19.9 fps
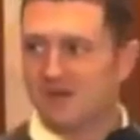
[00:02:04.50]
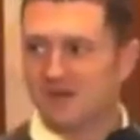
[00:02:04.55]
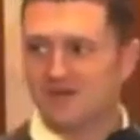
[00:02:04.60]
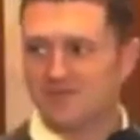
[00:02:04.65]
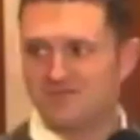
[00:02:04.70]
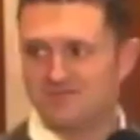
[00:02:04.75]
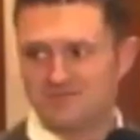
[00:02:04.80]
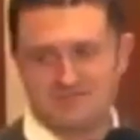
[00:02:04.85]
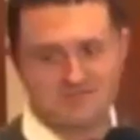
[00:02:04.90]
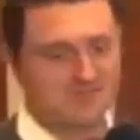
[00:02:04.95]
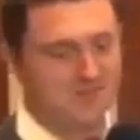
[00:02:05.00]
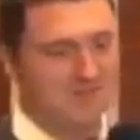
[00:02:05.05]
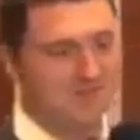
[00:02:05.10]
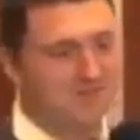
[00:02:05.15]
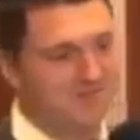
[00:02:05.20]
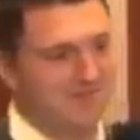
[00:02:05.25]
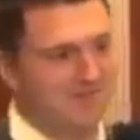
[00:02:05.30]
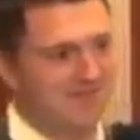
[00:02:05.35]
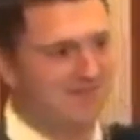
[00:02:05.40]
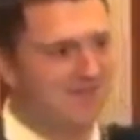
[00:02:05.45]
Well,
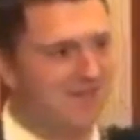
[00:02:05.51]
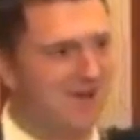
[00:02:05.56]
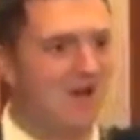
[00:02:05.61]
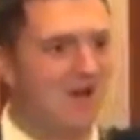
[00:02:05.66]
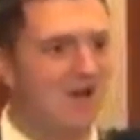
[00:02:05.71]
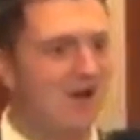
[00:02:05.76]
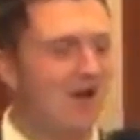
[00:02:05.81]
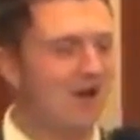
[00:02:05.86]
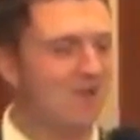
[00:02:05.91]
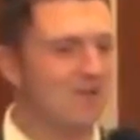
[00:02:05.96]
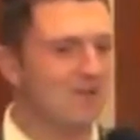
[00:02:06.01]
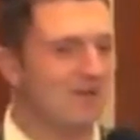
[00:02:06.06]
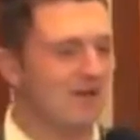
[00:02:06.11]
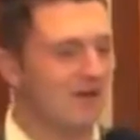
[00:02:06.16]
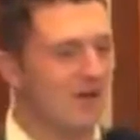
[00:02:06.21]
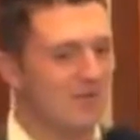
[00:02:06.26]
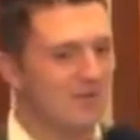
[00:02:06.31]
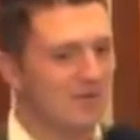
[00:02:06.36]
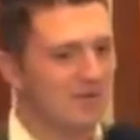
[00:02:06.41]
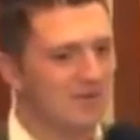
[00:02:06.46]
I
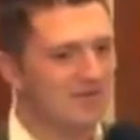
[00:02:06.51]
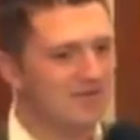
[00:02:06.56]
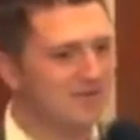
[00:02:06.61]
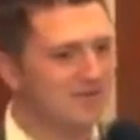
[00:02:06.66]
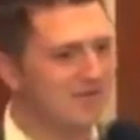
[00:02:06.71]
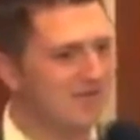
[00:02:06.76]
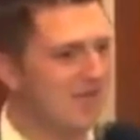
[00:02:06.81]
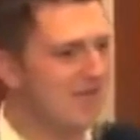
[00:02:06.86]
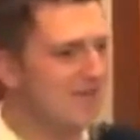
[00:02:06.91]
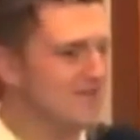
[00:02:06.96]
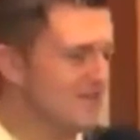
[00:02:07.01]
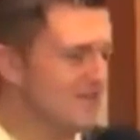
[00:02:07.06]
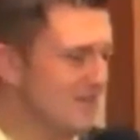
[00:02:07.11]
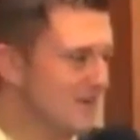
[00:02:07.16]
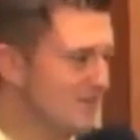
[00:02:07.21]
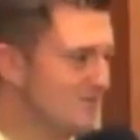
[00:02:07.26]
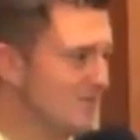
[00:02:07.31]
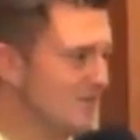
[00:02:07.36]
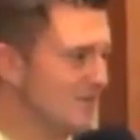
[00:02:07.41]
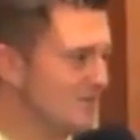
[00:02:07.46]
believe in
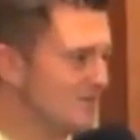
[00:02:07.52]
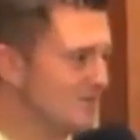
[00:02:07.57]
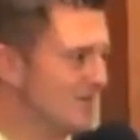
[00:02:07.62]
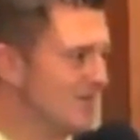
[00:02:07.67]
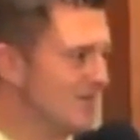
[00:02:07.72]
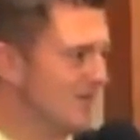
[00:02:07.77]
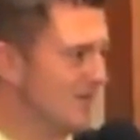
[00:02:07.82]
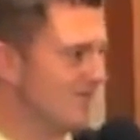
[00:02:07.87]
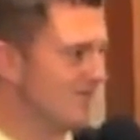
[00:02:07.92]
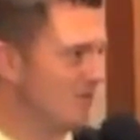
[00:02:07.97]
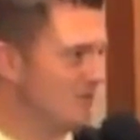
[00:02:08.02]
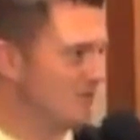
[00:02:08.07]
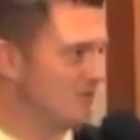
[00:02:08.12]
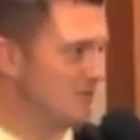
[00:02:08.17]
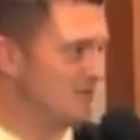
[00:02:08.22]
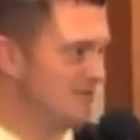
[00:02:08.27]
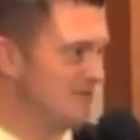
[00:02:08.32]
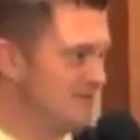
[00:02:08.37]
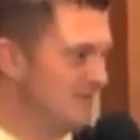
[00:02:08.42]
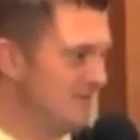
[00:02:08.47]
Israel's right
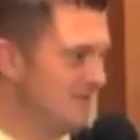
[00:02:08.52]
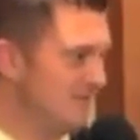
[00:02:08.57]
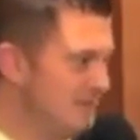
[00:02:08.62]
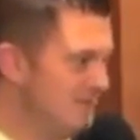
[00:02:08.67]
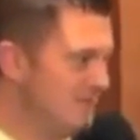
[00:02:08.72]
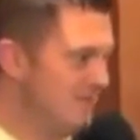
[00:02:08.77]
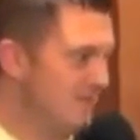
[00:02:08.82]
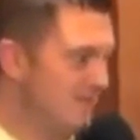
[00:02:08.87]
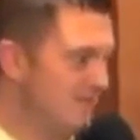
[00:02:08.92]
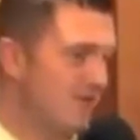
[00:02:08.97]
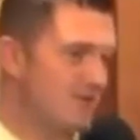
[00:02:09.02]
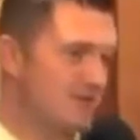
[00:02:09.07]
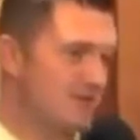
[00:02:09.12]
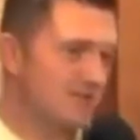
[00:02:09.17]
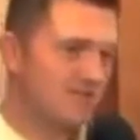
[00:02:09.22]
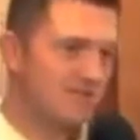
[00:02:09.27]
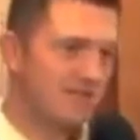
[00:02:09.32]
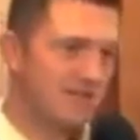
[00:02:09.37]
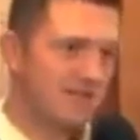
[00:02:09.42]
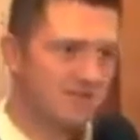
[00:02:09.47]
to exist. I believe in their right
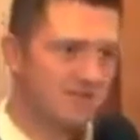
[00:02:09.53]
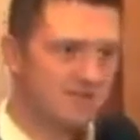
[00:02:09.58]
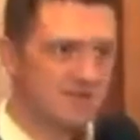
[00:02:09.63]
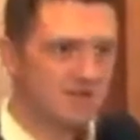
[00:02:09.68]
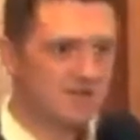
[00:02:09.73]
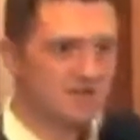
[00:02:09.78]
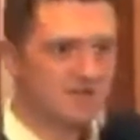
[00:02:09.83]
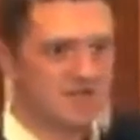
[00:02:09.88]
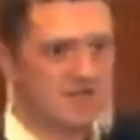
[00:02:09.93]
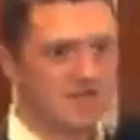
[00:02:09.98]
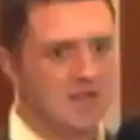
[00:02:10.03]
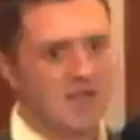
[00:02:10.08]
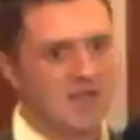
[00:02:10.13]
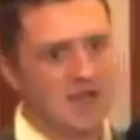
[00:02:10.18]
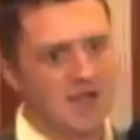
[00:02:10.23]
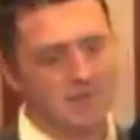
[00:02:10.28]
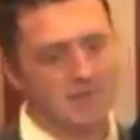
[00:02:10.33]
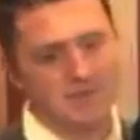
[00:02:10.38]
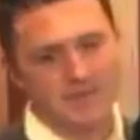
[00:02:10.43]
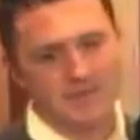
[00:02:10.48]
to defend themselves.
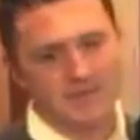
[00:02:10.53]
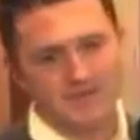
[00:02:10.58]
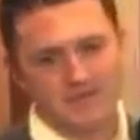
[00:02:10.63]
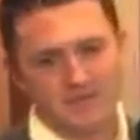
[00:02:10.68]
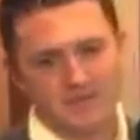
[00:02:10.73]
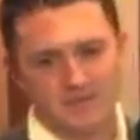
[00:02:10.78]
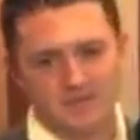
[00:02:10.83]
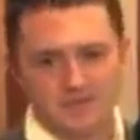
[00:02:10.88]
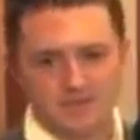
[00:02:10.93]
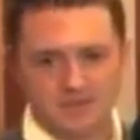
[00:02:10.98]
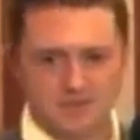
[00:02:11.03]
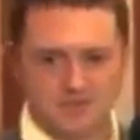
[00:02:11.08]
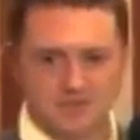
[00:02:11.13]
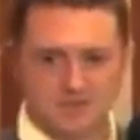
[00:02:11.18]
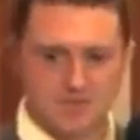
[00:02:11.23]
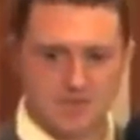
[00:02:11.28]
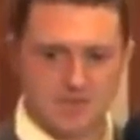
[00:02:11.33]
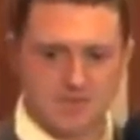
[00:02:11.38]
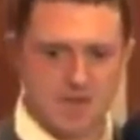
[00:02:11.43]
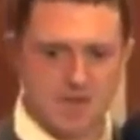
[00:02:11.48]
I believe that the Jews
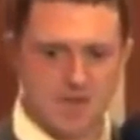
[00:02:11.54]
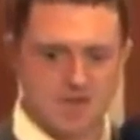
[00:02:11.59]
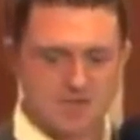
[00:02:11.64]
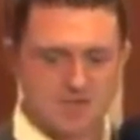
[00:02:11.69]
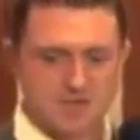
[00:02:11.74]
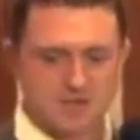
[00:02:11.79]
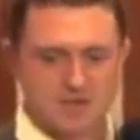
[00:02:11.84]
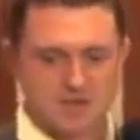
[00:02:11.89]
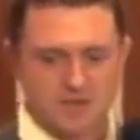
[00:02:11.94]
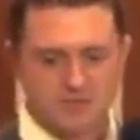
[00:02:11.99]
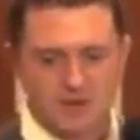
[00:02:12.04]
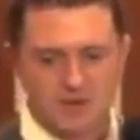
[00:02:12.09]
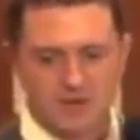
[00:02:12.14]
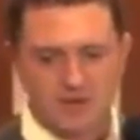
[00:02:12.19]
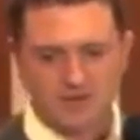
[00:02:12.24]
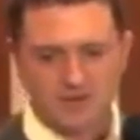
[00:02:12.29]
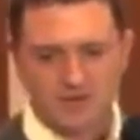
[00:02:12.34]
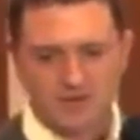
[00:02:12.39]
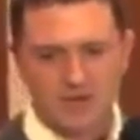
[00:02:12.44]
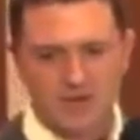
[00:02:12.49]
have been persecuted. And when
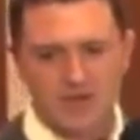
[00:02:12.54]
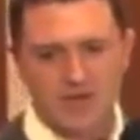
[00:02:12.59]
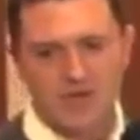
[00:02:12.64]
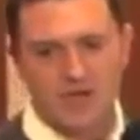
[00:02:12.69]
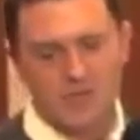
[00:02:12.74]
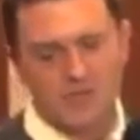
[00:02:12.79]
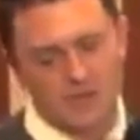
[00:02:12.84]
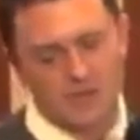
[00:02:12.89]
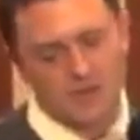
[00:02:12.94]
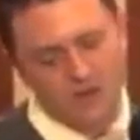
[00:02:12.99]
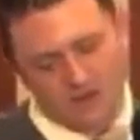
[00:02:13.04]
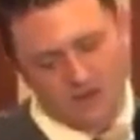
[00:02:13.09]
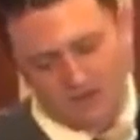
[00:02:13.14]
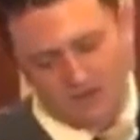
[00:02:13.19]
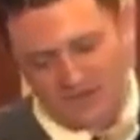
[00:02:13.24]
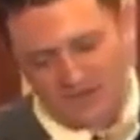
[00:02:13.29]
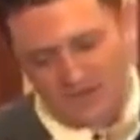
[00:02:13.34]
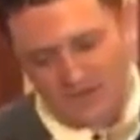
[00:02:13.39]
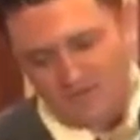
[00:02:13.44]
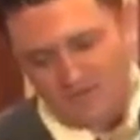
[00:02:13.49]
I look
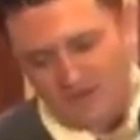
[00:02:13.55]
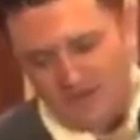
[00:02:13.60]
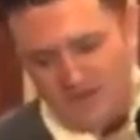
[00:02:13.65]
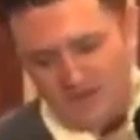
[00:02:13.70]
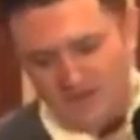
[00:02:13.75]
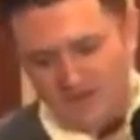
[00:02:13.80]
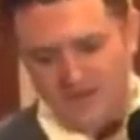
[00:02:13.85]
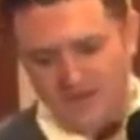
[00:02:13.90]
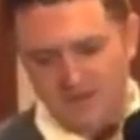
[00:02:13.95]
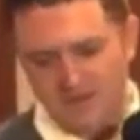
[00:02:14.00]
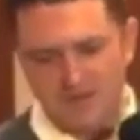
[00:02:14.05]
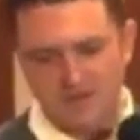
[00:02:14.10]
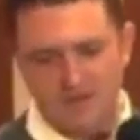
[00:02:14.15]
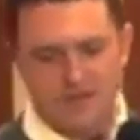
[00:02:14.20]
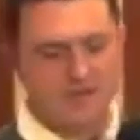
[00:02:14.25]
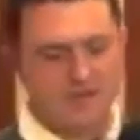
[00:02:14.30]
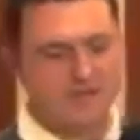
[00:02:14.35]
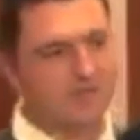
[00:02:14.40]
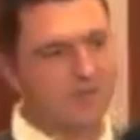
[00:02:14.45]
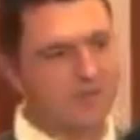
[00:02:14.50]
at the Israeli thing, I
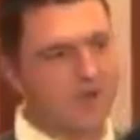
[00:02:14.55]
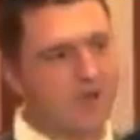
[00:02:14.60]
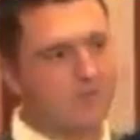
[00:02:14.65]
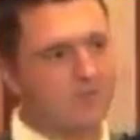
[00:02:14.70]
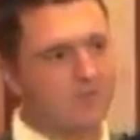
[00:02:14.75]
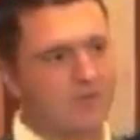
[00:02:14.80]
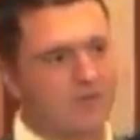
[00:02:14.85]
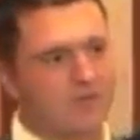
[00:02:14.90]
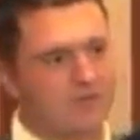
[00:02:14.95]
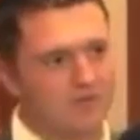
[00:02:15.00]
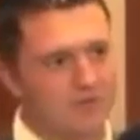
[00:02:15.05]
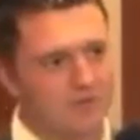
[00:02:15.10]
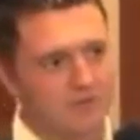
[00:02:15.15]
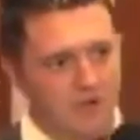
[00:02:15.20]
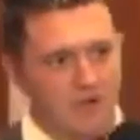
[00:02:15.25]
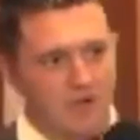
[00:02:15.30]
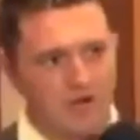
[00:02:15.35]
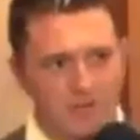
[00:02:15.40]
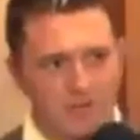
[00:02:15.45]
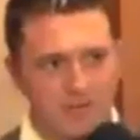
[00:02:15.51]
look at it from my own point of view,
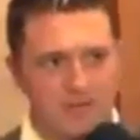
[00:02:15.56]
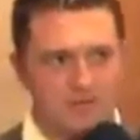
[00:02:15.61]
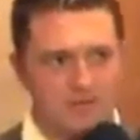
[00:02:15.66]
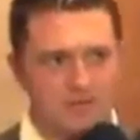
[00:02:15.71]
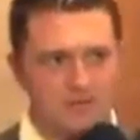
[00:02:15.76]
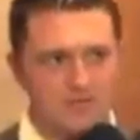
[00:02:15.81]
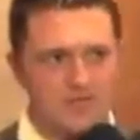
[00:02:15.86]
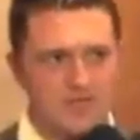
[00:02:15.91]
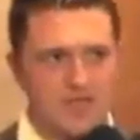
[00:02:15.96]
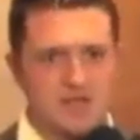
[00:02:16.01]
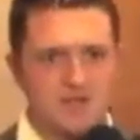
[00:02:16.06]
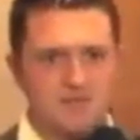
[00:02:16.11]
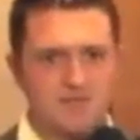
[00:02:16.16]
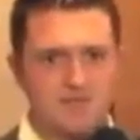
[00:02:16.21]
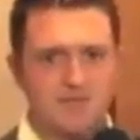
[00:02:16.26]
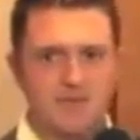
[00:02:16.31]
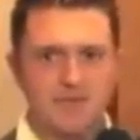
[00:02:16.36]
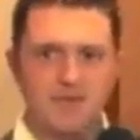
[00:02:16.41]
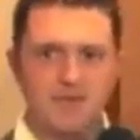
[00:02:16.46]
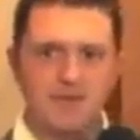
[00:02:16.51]
growing up in Luton
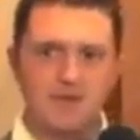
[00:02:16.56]
Town.